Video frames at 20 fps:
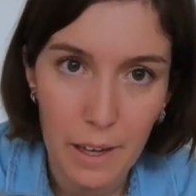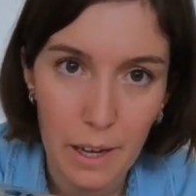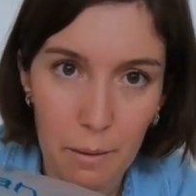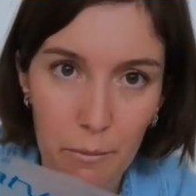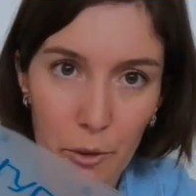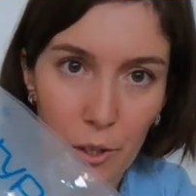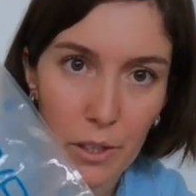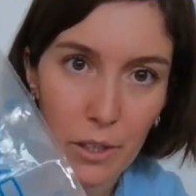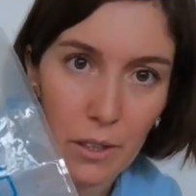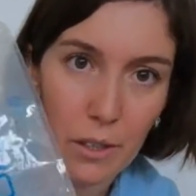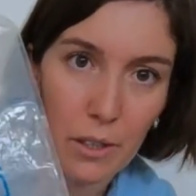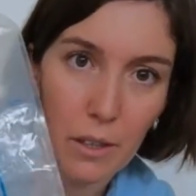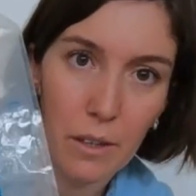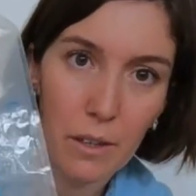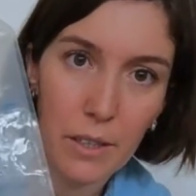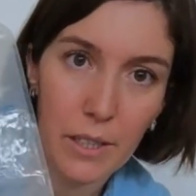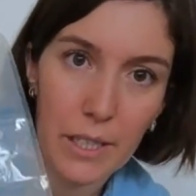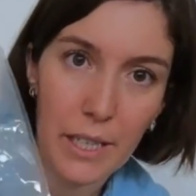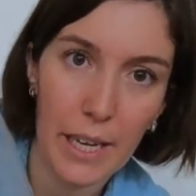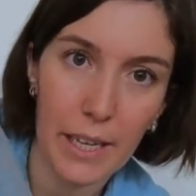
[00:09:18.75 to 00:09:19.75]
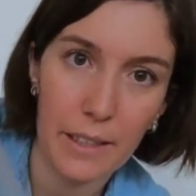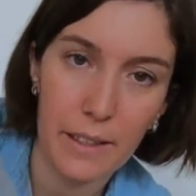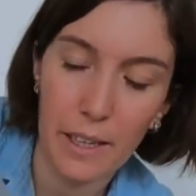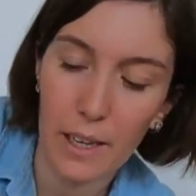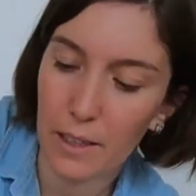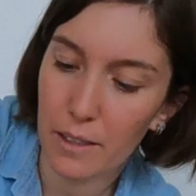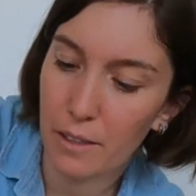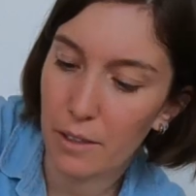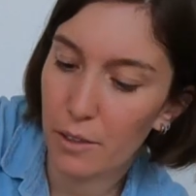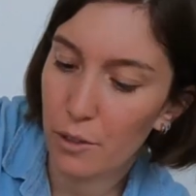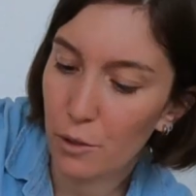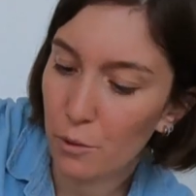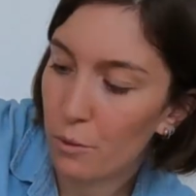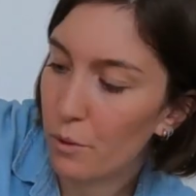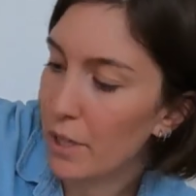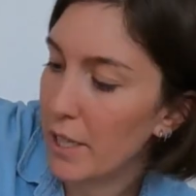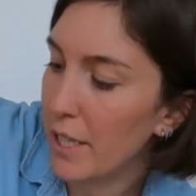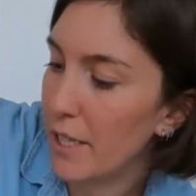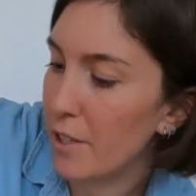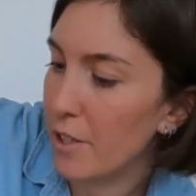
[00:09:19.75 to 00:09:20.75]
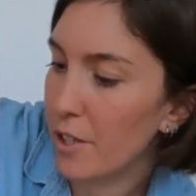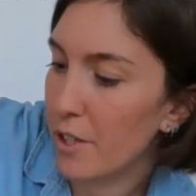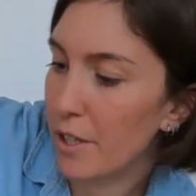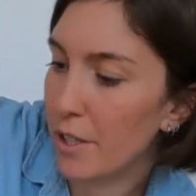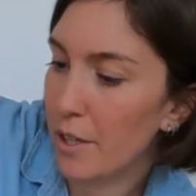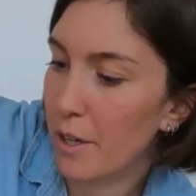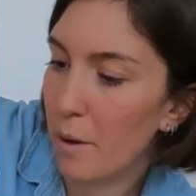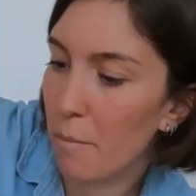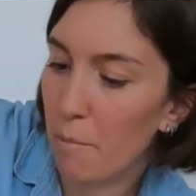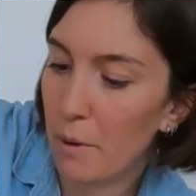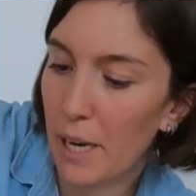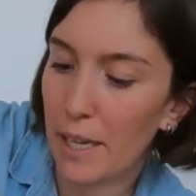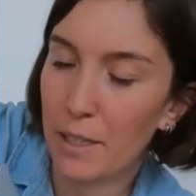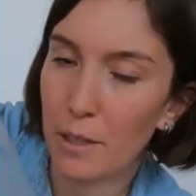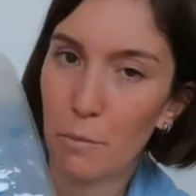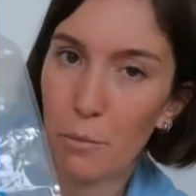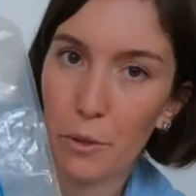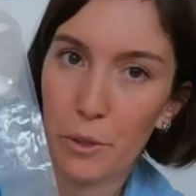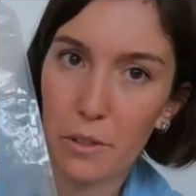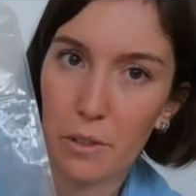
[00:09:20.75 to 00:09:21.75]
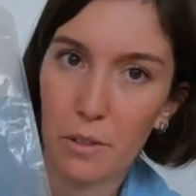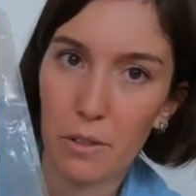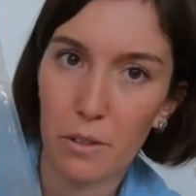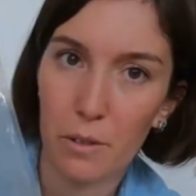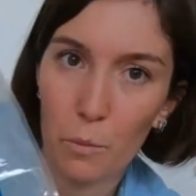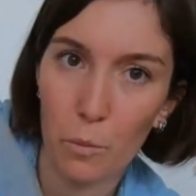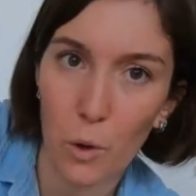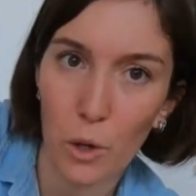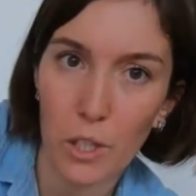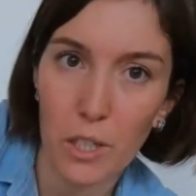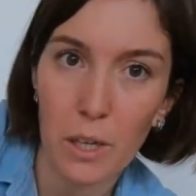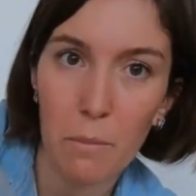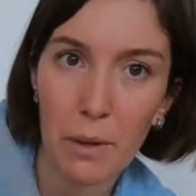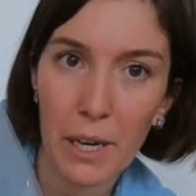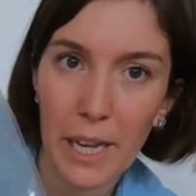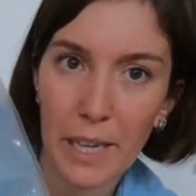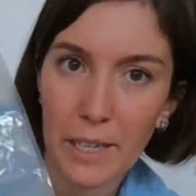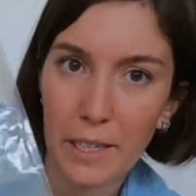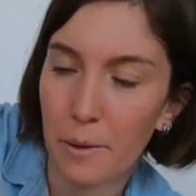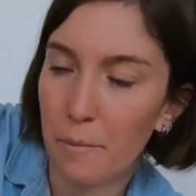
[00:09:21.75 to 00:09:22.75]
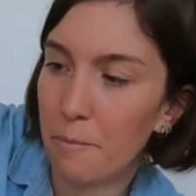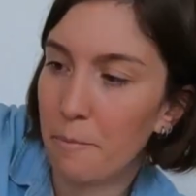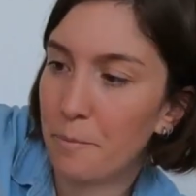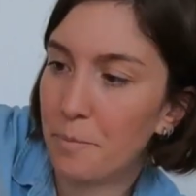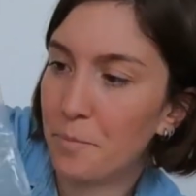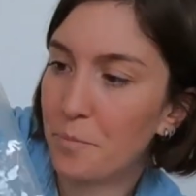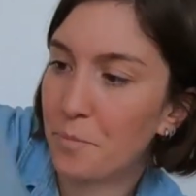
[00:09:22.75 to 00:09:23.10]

I'm going to take that 2-liter platypus water bladder.